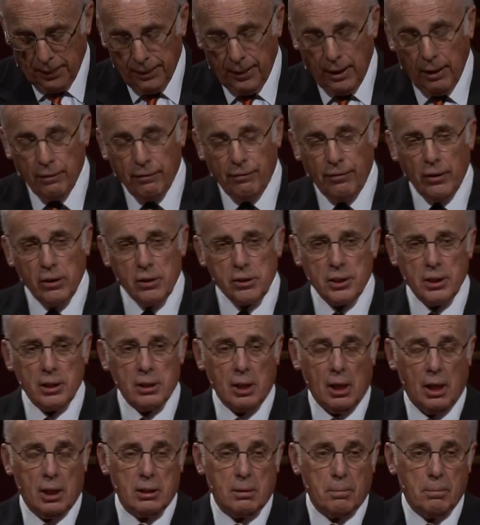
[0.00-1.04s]
Now, the
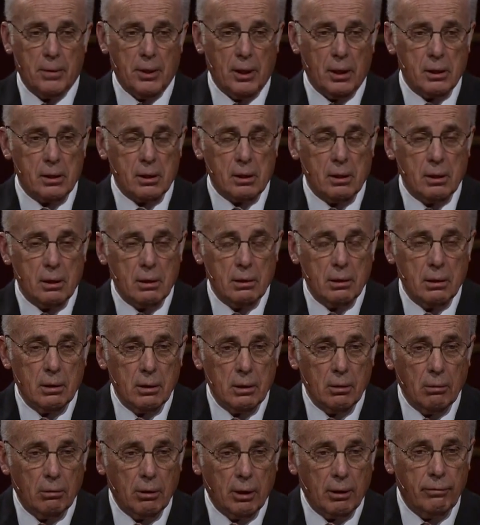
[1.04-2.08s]
Pharisees had some things
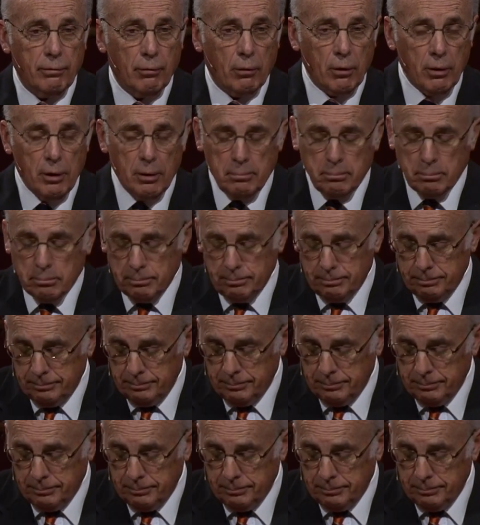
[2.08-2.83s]
going for them.